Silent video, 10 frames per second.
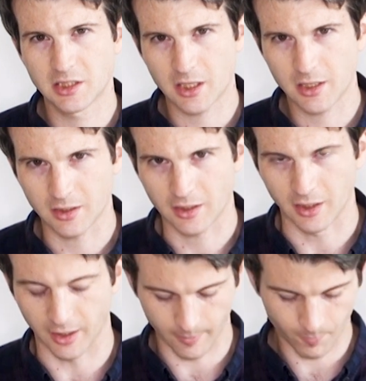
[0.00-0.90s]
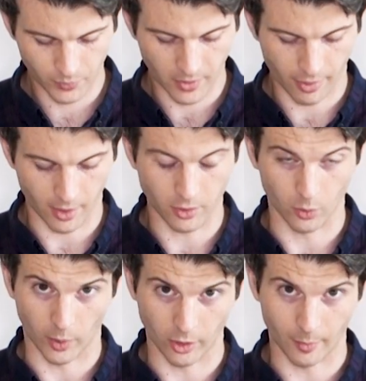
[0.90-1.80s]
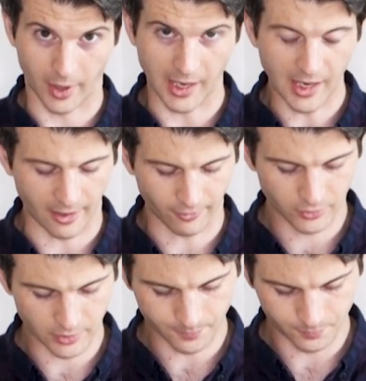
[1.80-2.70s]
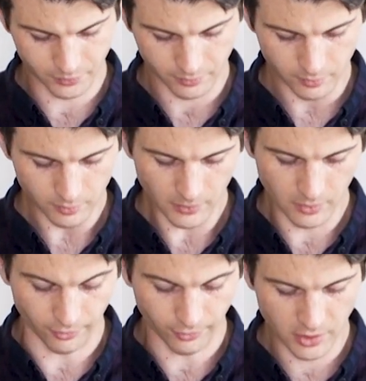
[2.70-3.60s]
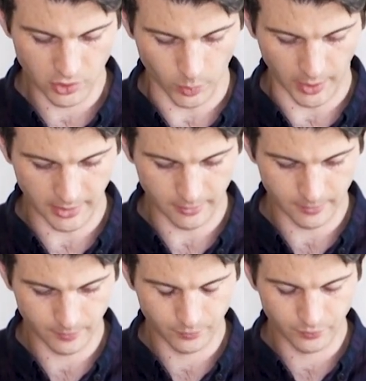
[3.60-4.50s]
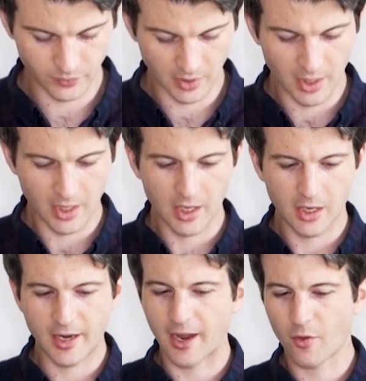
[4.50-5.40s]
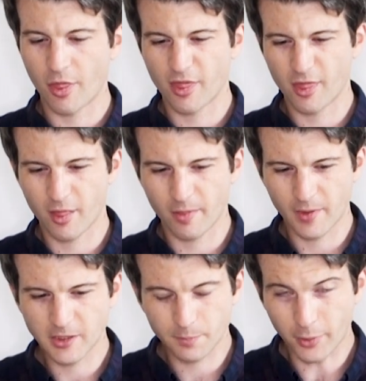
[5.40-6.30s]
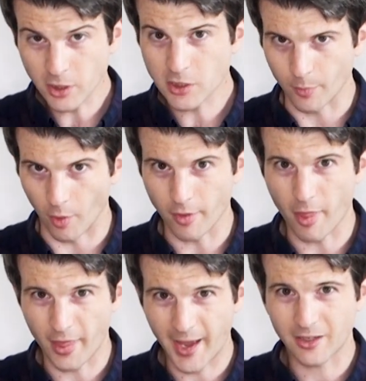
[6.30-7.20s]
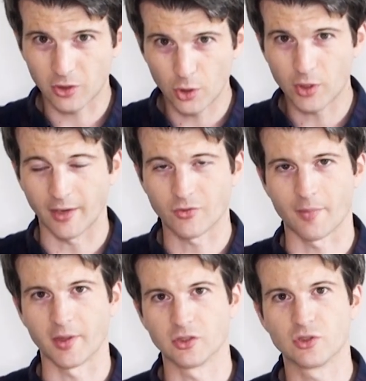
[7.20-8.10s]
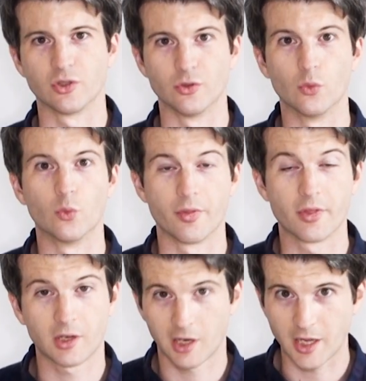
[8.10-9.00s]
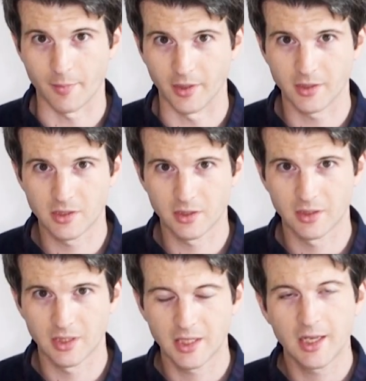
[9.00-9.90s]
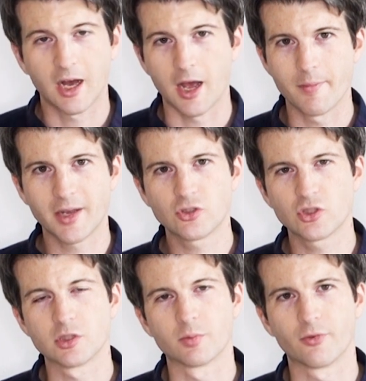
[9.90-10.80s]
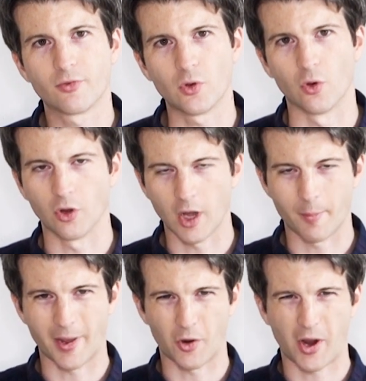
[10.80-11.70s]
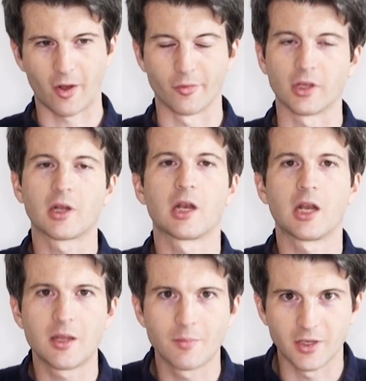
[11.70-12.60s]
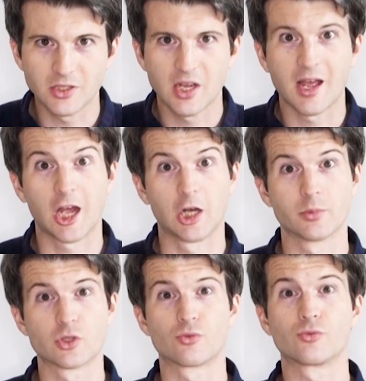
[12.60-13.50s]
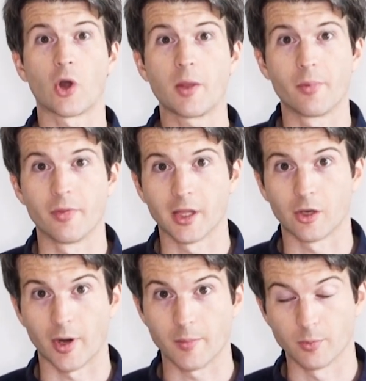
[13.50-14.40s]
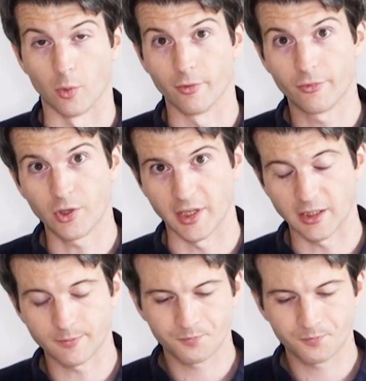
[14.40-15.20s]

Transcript: darker than the one on my left, the French wine. Now, it's possible that that could have something to do with the climate. I mentioned before about how the climate helps to ripen the grapes more fully.